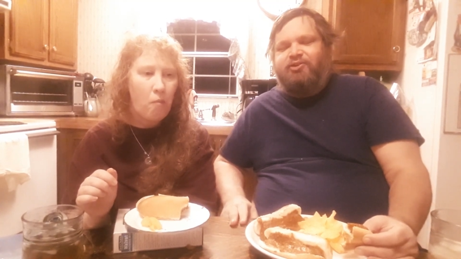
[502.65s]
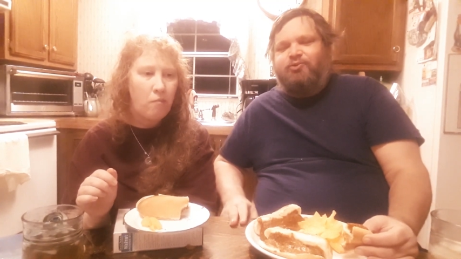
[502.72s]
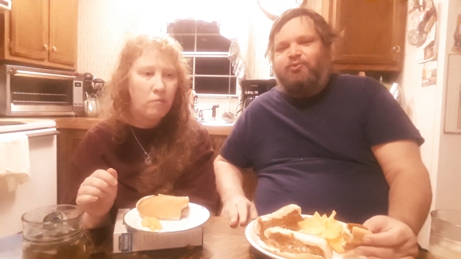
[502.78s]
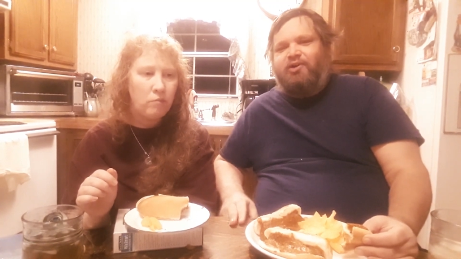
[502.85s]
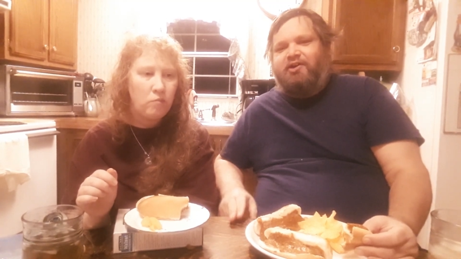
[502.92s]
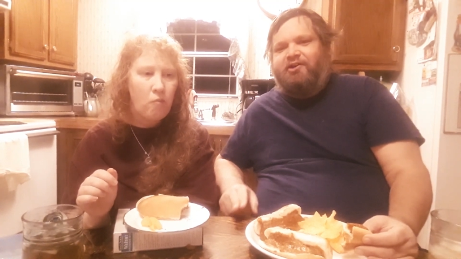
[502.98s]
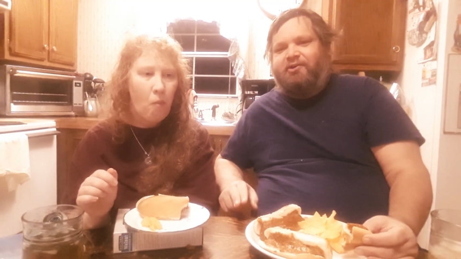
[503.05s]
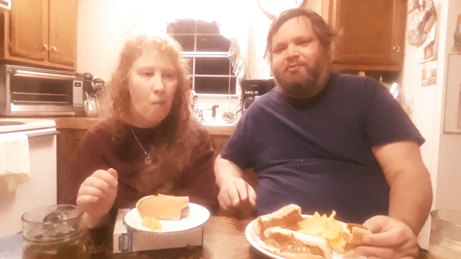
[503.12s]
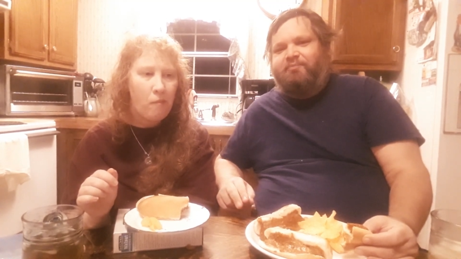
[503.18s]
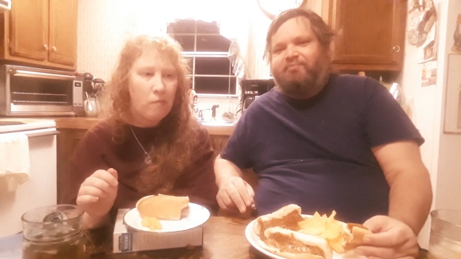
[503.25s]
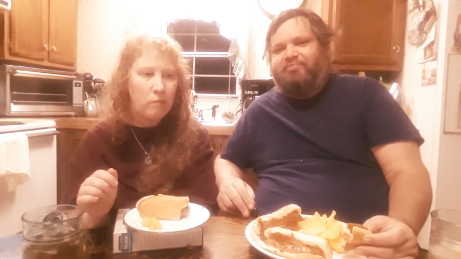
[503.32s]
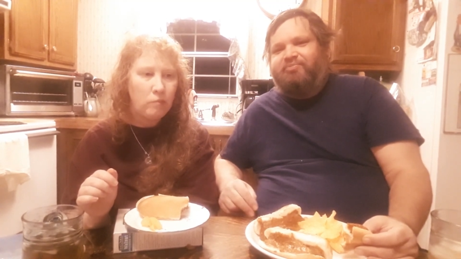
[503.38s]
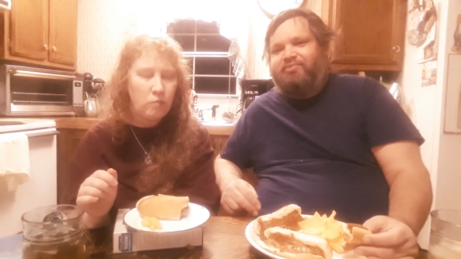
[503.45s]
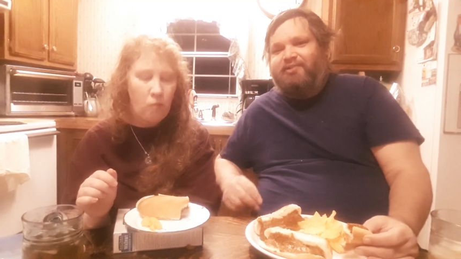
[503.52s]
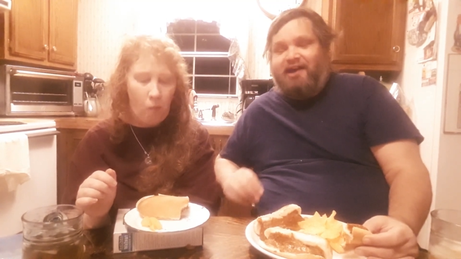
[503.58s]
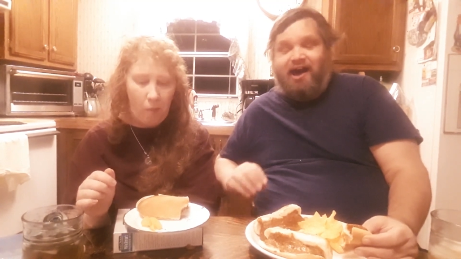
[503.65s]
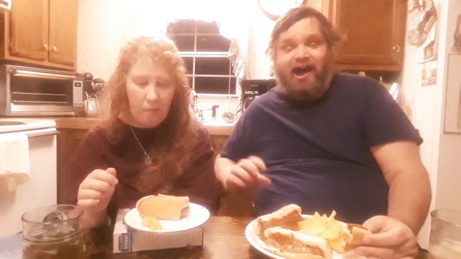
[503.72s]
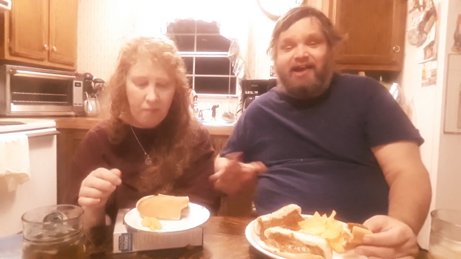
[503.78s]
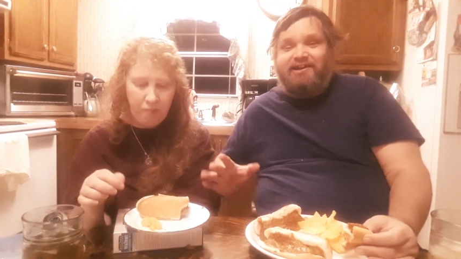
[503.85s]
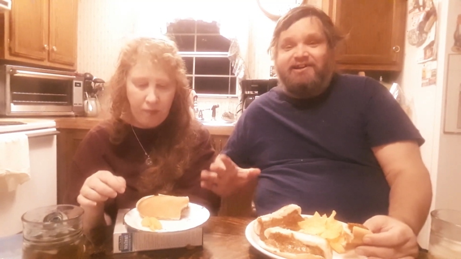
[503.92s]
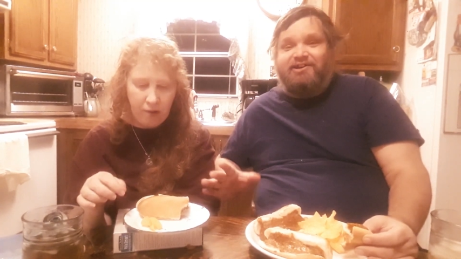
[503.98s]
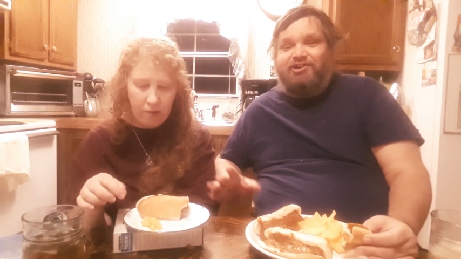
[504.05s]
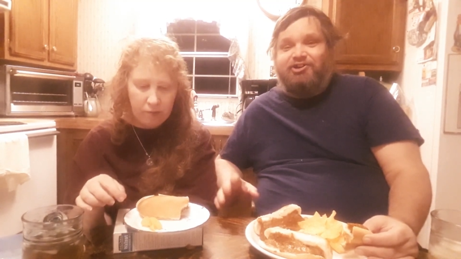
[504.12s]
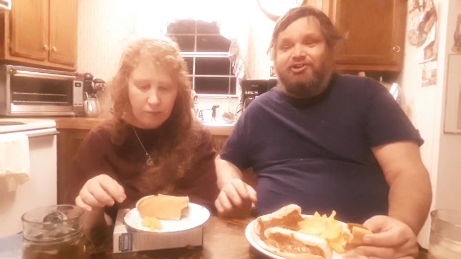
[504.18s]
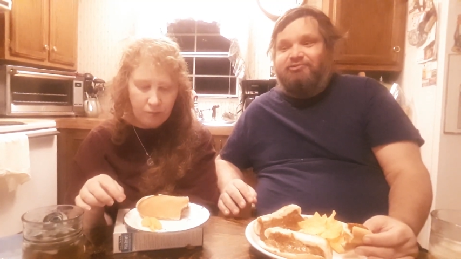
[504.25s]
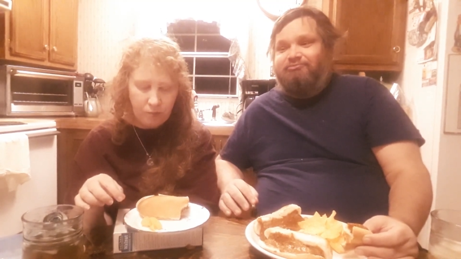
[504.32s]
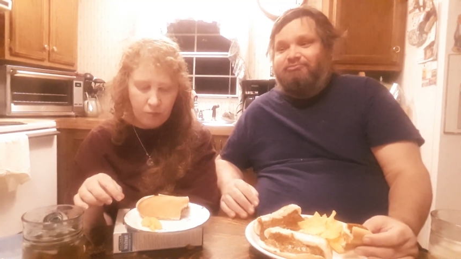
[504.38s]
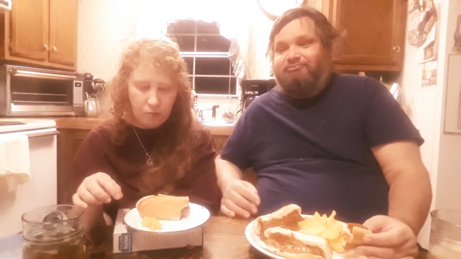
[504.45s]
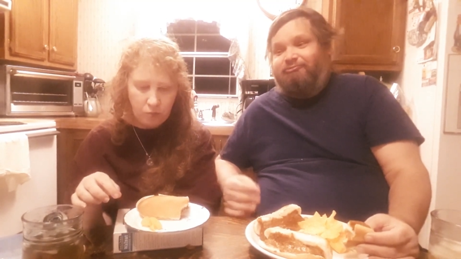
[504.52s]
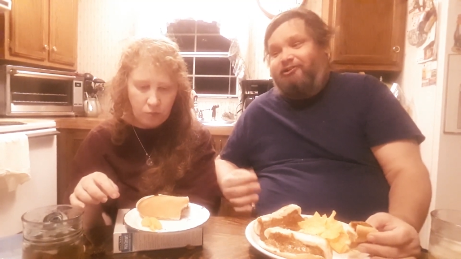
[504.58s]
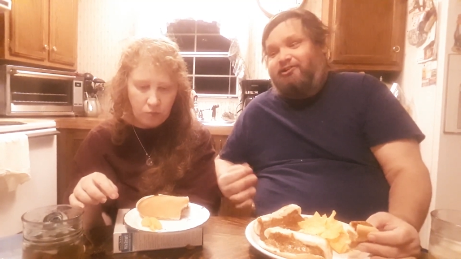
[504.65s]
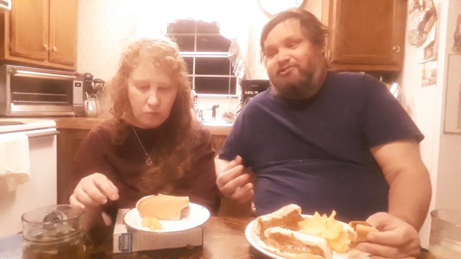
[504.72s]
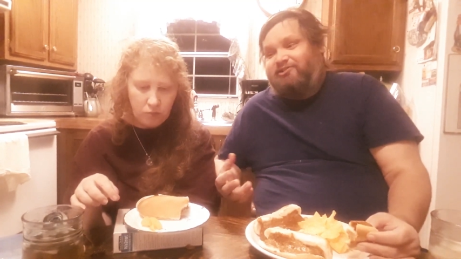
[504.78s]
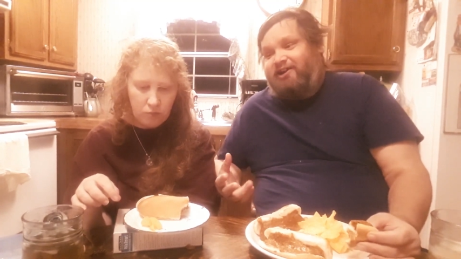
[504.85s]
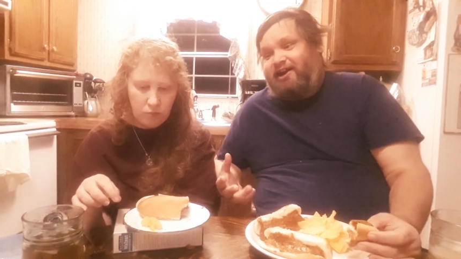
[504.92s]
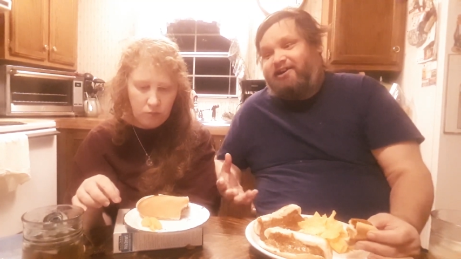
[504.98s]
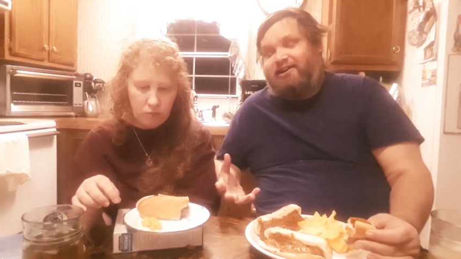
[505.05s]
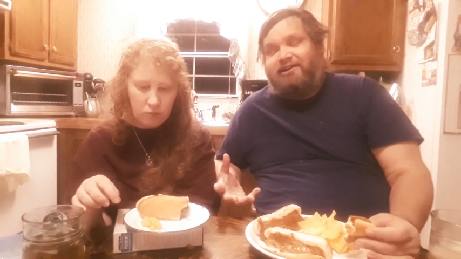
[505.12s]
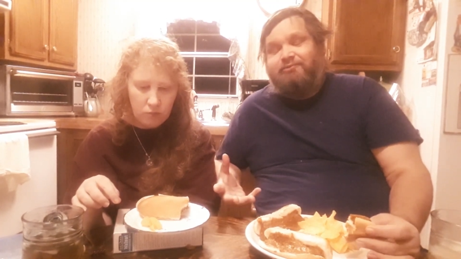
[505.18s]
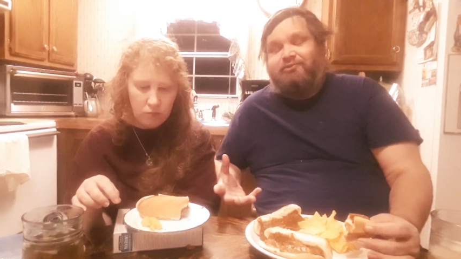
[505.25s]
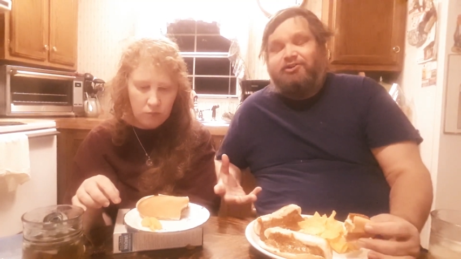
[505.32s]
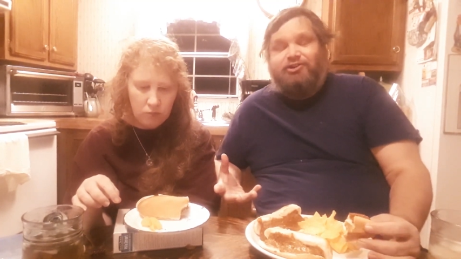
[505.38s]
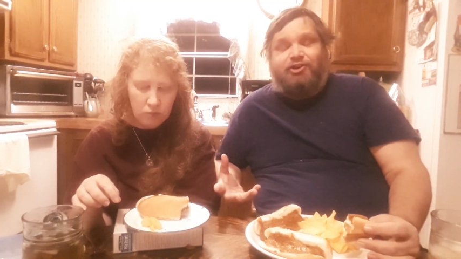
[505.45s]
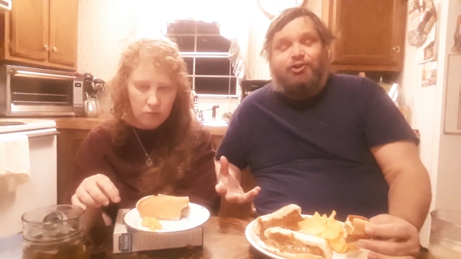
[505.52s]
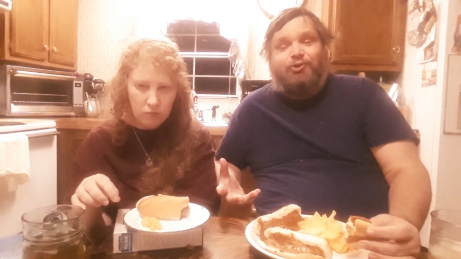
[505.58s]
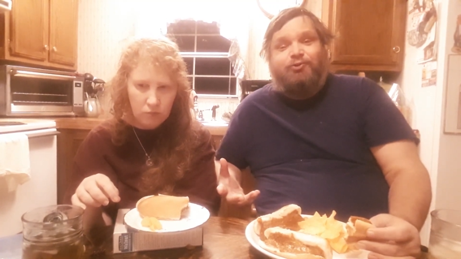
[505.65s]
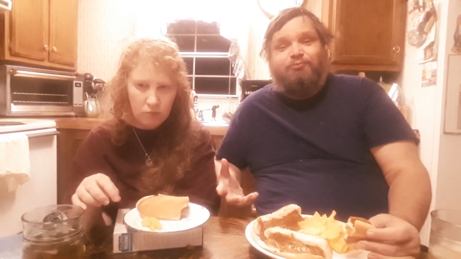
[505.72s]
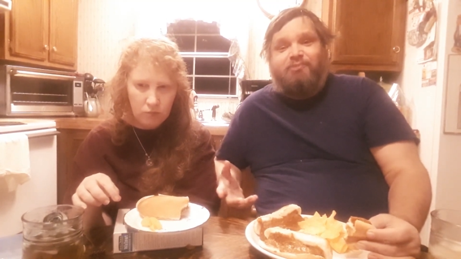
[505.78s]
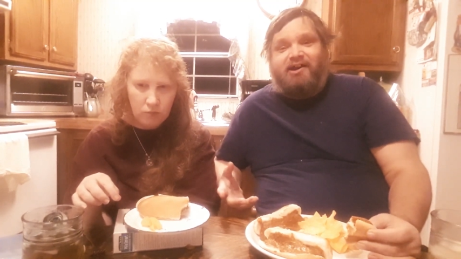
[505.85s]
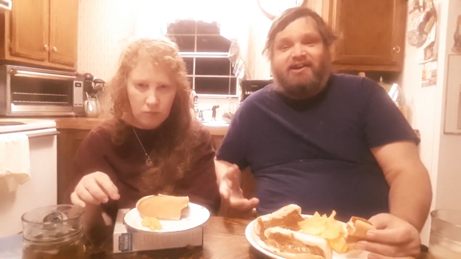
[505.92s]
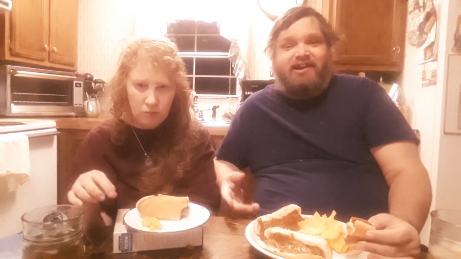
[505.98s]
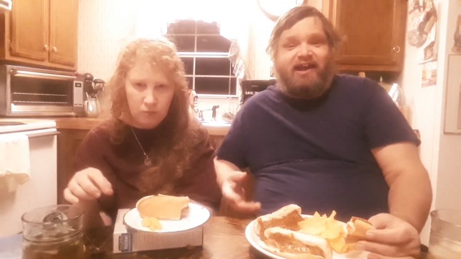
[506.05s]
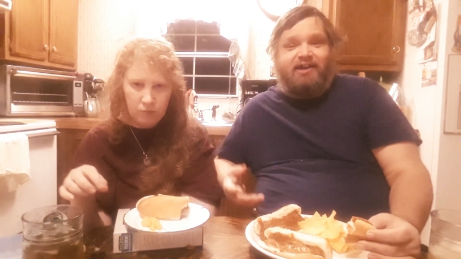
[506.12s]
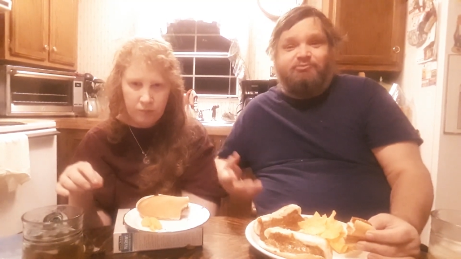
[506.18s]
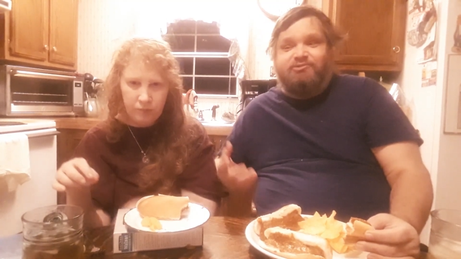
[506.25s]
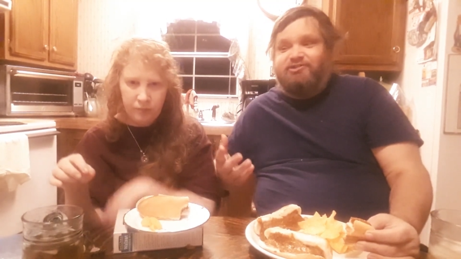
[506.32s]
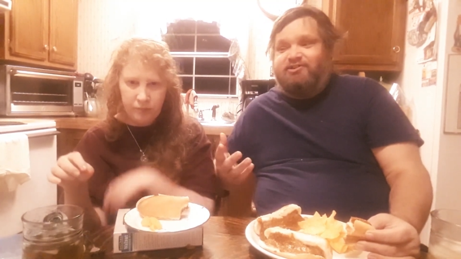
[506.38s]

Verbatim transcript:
Speaker 1: Well, I didn't even know if my dad was